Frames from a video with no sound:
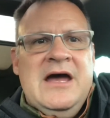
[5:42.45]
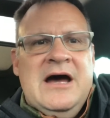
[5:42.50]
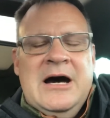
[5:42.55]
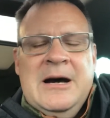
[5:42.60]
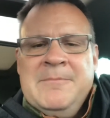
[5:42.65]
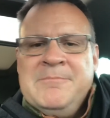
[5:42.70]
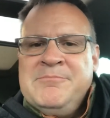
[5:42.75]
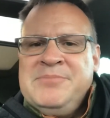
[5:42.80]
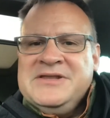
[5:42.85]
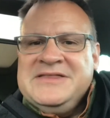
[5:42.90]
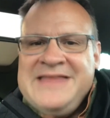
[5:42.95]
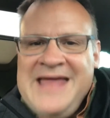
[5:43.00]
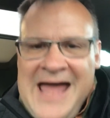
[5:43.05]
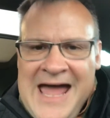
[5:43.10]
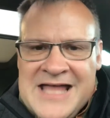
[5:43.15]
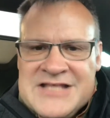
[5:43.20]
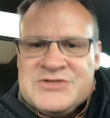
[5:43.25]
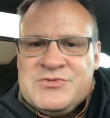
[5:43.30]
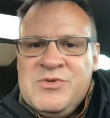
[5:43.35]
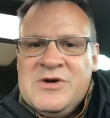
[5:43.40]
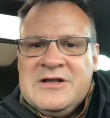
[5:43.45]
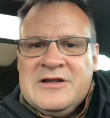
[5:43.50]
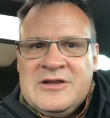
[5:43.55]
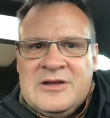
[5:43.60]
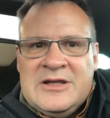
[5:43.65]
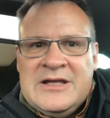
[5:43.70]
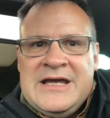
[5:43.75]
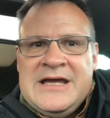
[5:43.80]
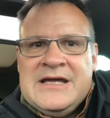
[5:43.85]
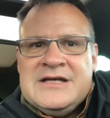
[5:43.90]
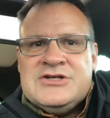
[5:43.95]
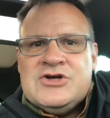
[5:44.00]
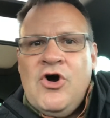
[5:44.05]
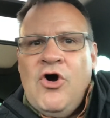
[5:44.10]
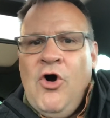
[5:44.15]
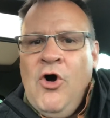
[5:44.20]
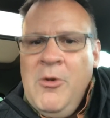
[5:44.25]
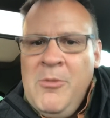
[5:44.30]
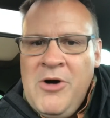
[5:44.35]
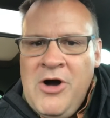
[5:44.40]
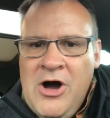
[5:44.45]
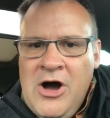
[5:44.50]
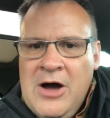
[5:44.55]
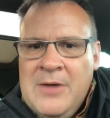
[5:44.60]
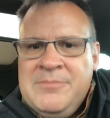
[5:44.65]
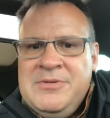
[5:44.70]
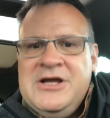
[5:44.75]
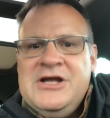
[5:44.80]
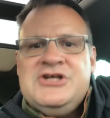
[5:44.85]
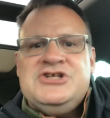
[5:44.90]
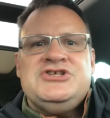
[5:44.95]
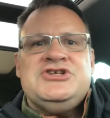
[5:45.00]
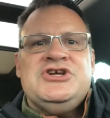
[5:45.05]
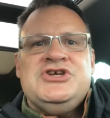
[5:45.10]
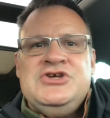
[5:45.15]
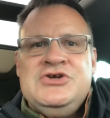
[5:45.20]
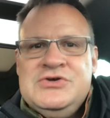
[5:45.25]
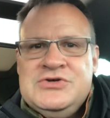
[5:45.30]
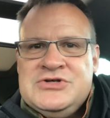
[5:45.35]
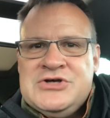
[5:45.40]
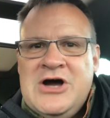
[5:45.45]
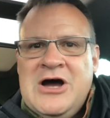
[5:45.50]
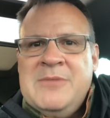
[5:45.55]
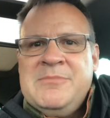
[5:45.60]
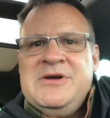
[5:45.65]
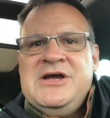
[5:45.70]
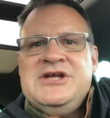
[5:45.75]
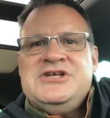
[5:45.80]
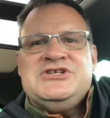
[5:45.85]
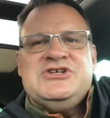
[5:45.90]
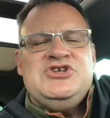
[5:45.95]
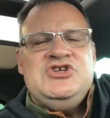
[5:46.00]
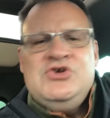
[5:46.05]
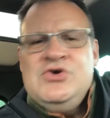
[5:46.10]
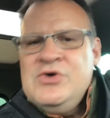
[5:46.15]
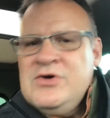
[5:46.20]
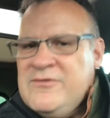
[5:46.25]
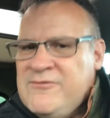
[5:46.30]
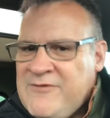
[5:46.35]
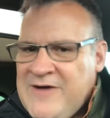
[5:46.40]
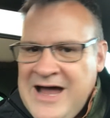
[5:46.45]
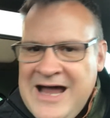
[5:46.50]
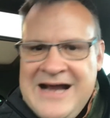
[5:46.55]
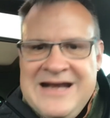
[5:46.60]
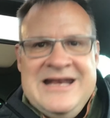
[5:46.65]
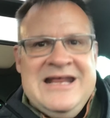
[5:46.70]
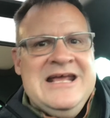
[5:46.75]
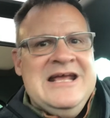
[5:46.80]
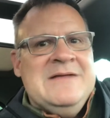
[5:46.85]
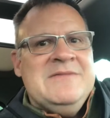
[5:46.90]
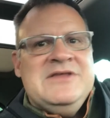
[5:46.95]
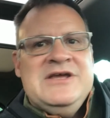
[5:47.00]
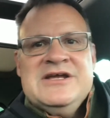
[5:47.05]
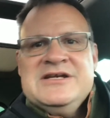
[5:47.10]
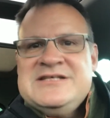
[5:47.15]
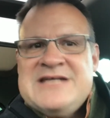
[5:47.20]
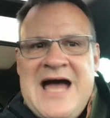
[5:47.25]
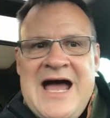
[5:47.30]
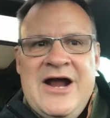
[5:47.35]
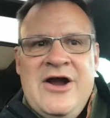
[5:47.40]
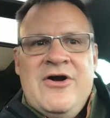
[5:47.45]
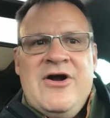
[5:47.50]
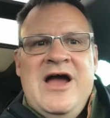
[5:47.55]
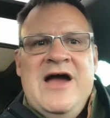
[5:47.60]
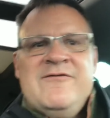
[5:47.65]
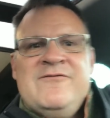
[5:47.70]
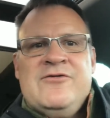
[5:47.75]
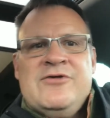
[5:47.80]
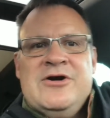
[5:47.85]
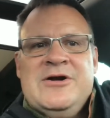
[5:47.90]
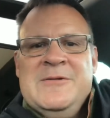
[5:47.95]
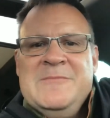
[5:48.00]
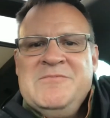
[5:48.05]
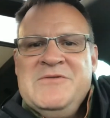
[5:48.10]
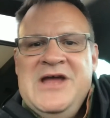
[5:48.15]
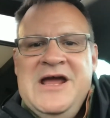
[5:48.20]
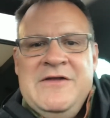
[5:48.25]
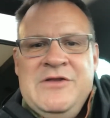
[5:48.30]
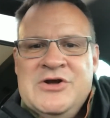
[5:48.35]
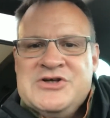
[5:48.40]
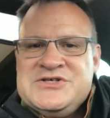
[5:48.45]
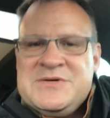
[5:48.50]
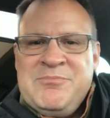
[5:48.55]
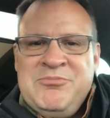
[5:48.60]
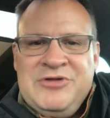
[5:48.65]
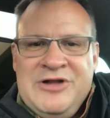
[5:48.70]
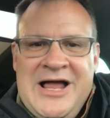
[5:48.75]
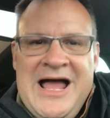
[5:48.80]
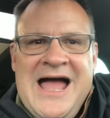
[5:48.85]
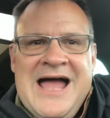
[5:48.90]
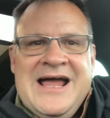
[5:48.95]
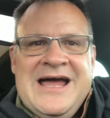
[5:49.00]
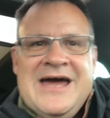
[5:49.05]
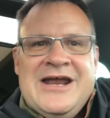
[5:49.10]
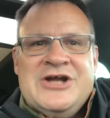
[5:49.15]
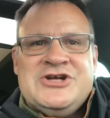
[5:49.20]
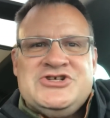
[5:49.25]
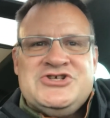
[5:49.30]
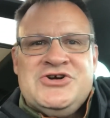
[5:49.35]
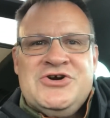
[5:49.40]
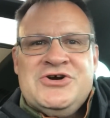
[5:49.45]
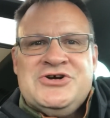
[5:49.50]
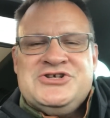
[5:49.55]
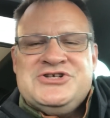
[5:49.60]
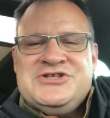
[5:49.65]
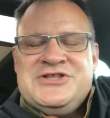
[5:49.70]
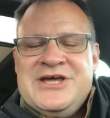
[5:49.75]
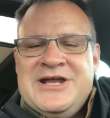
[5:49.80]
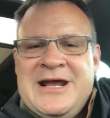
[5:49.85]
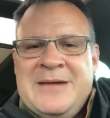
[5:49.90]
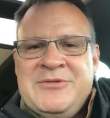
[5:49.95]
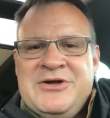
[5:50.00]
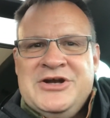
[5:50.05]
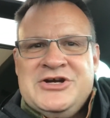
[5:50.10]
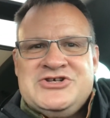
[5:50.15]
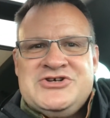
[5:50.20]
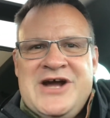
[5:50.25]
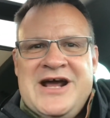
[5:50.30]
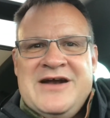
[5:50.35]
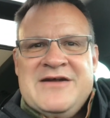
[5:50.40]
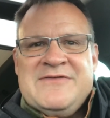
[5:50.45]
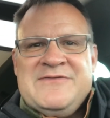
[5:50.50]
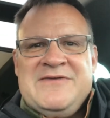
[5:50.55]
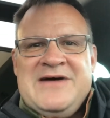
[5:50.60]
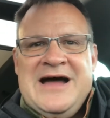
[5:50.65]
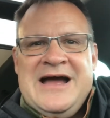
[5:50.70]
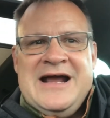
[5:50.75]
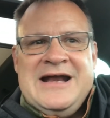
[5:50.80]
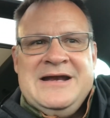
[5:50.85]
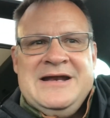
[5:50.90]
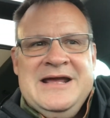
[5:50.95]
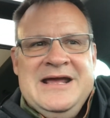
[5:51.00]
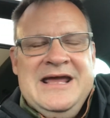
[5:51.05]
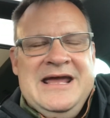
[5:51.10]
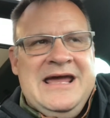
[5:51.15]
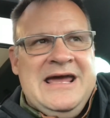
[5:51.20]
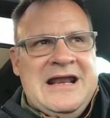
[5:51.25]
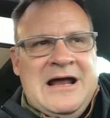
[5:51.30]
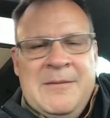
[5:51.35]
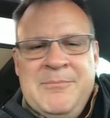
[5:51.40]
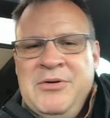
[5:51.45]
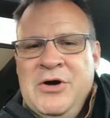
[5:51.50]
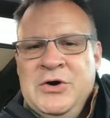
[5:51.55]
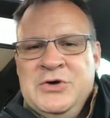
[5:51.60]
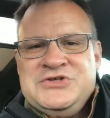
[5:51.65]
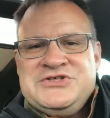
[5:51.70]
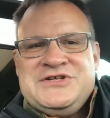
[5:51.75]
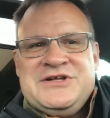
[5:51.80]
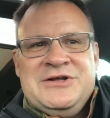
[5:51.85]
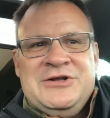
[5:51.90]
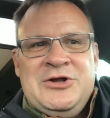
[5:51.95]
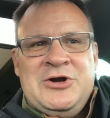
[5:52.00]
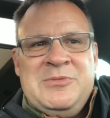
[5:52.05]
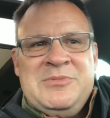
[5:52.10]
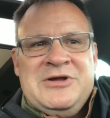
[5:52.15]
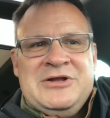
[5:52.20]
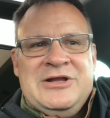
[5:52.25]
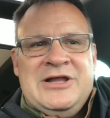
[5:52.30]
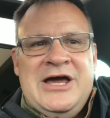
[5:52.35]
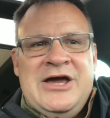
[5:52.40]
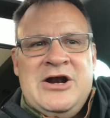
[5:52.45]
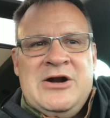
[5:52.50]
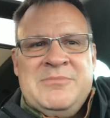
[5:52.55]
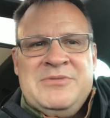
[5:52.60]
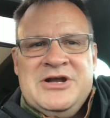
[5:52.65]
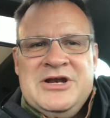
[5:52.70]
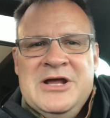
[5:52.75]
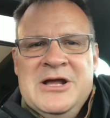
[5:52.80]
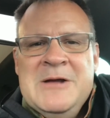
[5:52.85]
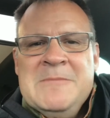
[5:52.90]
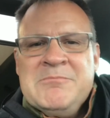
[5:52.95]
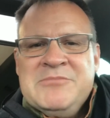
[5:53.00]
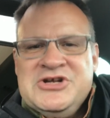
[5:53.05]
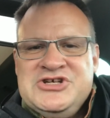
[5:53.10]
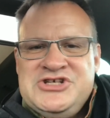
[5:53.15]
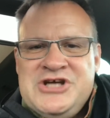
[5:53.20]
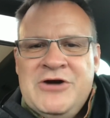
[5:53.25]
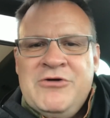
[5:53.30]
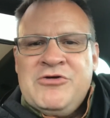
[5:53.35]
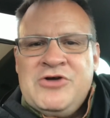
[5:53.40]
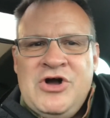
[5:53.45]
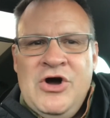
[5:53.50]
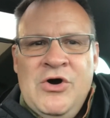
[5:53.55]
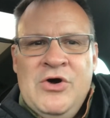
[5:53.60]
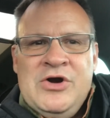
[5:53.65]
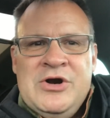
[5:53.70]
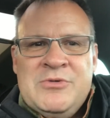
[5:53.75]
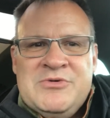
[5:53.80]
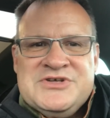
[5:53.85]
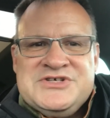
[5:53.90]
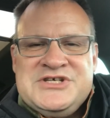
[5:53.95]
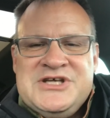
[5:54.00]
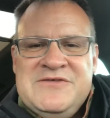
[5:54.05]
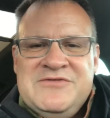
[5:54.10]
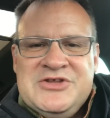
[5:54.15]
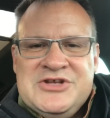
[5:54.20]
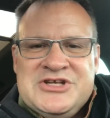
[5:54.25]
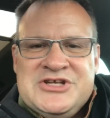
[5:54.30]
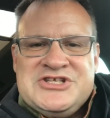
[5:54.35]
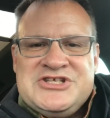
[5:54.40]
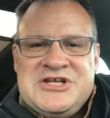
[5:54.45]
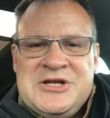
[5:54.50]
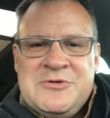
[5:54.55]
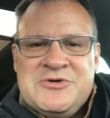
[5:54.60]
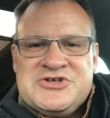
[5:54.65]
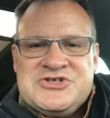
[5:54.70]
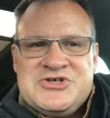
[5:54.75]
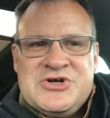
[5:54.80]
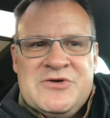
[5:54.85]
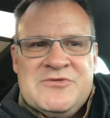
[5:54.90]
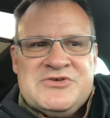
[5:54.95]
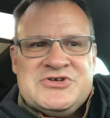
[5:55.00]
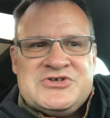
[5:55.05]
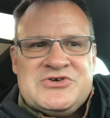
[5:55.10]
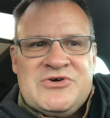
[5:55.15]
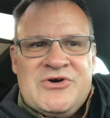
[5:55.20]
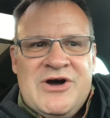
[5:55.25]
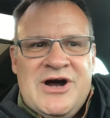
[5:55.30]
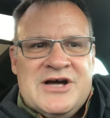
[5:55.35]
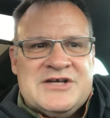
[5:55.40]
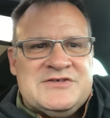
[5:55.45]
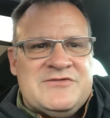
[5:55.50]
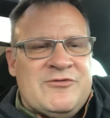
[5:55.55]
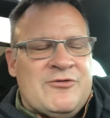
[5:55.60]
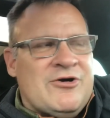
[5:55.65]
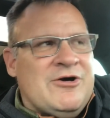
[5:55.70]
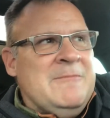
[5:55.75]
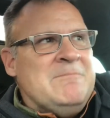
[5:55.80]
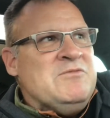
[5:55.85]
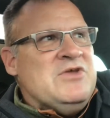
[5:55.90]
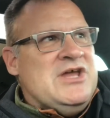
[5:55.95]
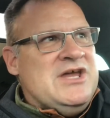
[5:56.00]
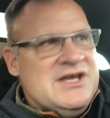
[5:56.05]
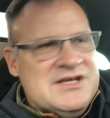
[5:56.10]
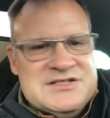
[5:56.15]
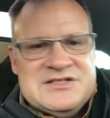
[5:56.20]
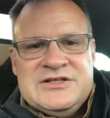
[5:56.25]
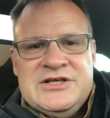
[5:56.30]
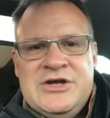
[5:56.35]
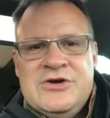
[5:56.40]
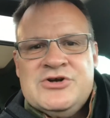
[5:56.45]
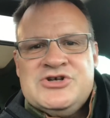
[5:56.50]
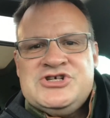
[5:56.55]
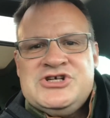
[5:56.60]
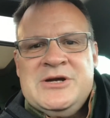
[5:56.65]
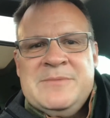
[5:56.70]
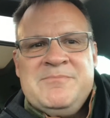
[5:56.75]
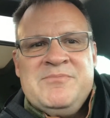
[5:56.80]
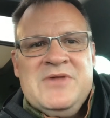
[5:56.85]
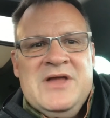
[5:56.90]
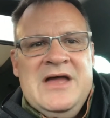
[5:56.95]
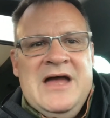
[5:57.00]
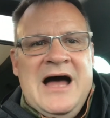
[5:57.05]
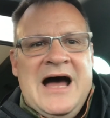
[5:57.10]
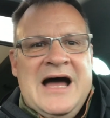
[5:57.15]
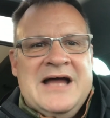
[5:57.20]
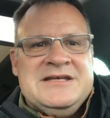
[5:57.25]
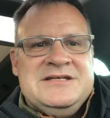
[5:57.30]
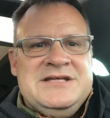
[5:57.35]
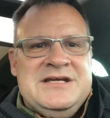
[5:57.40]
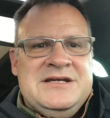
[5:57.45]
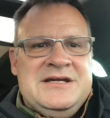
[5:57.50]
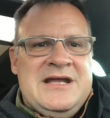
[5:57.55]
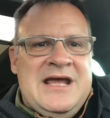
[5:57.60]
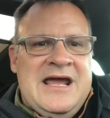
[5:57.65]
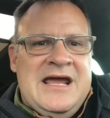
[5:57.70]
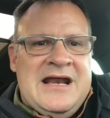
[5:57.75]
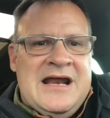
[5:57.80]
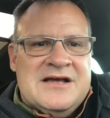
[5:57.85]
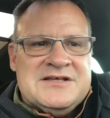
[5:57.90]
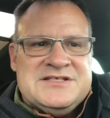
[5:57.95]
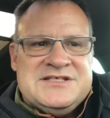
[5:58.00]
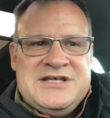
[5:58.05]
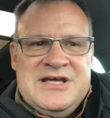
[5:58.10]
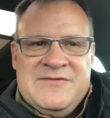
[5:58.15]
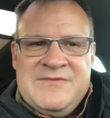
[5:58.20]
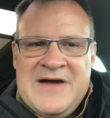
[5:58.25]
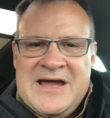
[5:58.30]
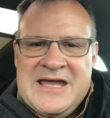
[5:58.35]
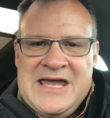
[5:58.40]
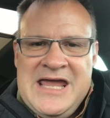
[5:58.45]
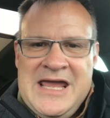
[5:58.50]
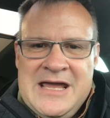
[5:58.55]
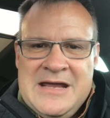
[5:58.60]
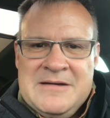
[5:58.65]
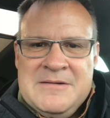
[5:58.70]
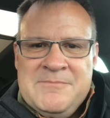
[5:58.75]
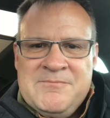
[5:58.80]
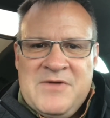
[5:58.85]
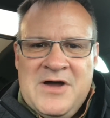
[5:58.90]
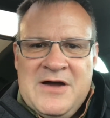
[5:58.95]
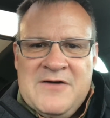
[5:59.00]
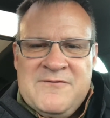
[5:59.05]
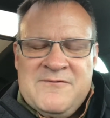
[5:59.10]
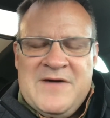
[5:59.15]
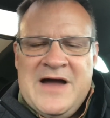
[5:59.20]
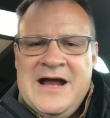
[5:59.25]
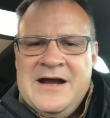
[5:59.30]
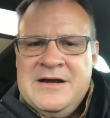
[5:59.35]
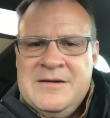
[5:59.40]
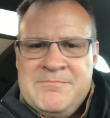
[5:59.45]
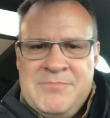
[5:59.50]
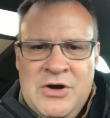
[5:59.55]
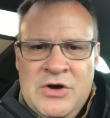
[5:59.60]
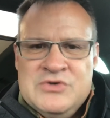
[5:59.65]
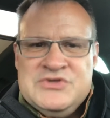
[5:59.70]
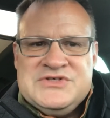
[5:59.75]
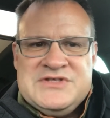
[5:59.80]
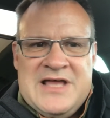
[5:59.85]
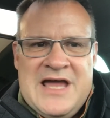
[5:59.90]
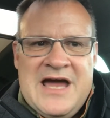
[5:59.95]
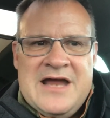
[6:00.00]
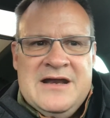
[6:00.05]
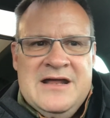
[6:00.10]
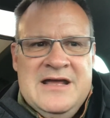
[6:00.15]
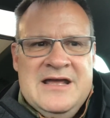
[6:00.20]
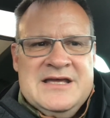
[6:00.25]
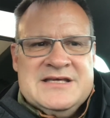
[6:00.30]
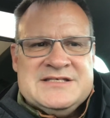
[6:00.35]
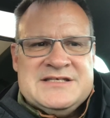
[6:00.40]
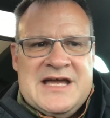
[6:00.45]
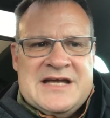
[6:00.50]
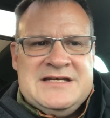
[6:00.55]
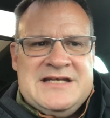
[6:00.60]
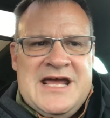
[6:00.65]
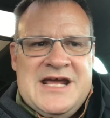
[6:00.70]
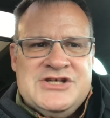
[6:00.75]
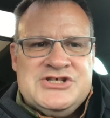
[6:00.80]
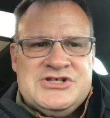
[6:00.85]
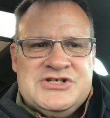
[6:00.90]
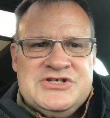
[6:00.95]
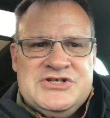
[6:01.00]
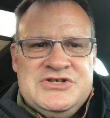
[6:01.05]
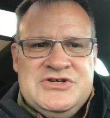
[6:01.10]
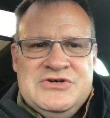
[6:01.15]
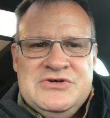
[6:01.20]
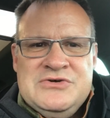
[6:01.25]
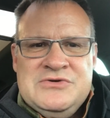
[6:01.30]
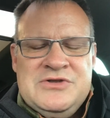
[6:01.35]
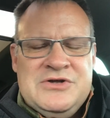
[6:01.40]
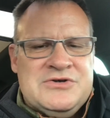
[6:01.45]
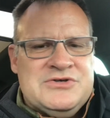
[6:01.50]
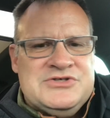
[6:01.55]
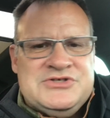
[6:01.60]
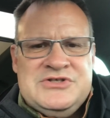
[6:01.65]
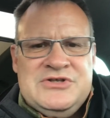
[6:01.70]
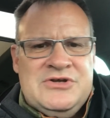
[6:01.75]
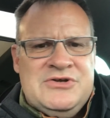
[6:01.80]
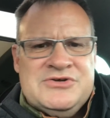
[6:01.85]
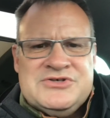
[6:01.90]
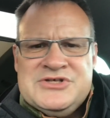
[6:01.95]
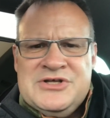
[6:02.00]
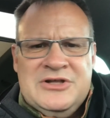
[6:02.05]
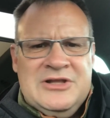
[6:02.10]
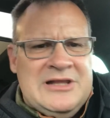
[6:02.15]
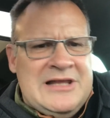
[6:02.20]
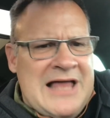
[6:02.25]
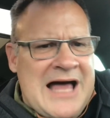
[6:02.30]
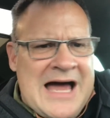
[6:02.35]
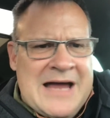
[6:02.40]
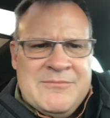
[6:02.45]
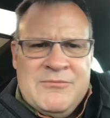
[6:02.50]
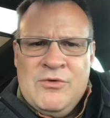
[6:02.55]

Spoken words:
But that's what linked Omaha Beach to Utah Beach, unifying the entire effort. And there's a plaque on a church that I'm going to try to find, and I'll post a little bit later. But General Cota received the Distinguished Service Cross for his leadership on D-Day, and I'll see if I can't find and post that citation too. There's a lot